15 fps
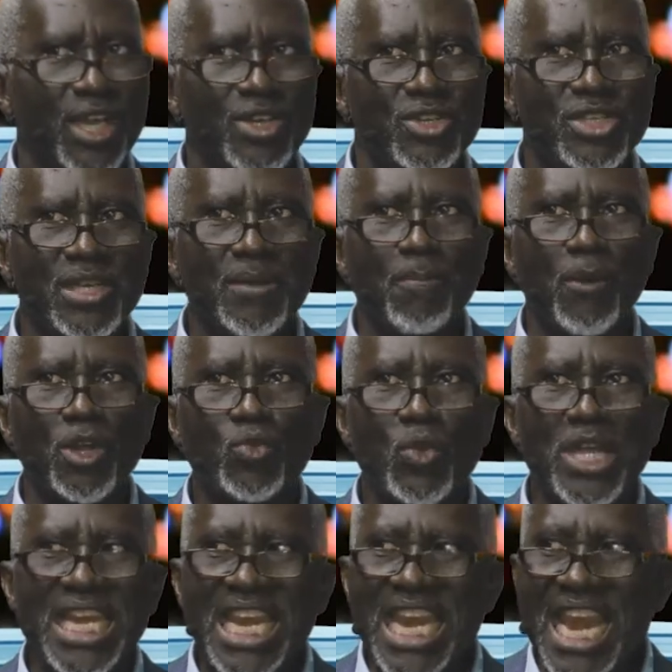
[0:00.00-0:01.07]
You see, but
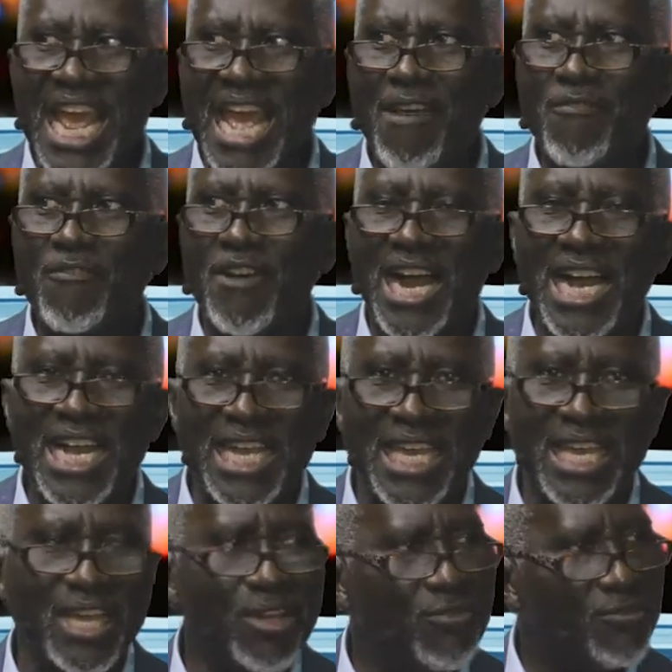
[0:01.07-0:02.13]
we never
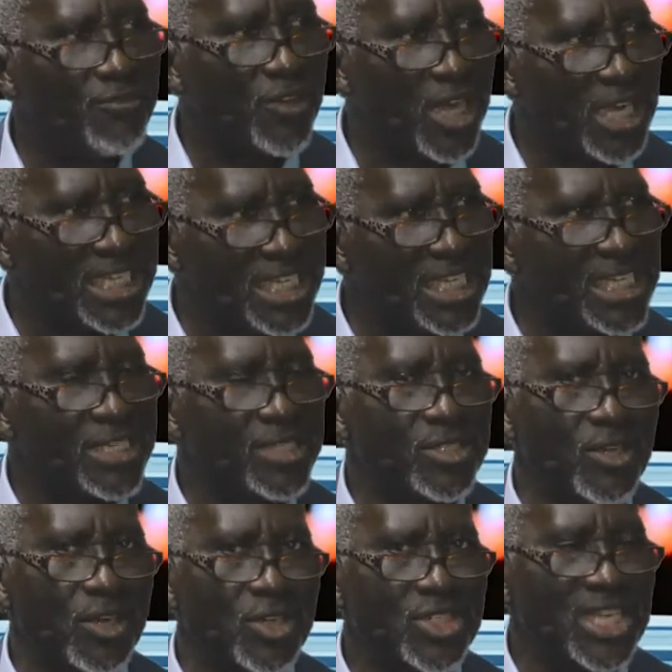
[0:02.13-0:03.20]
give
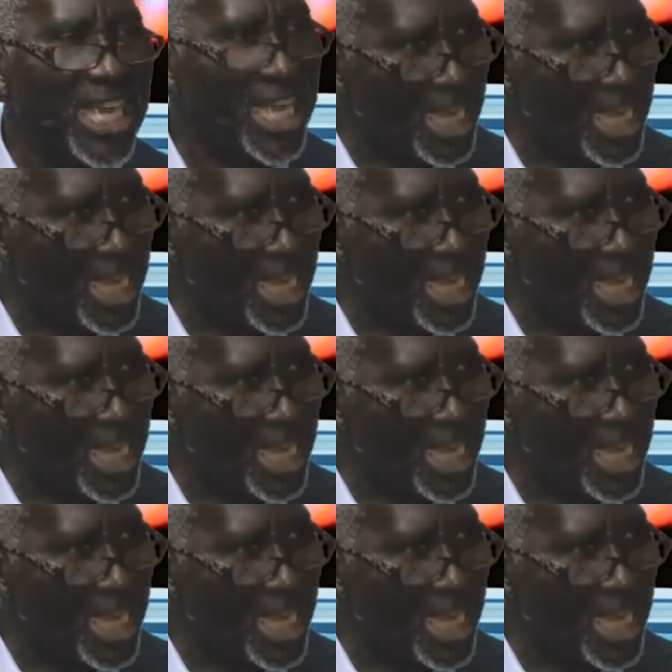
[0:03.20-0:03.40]
Jesus a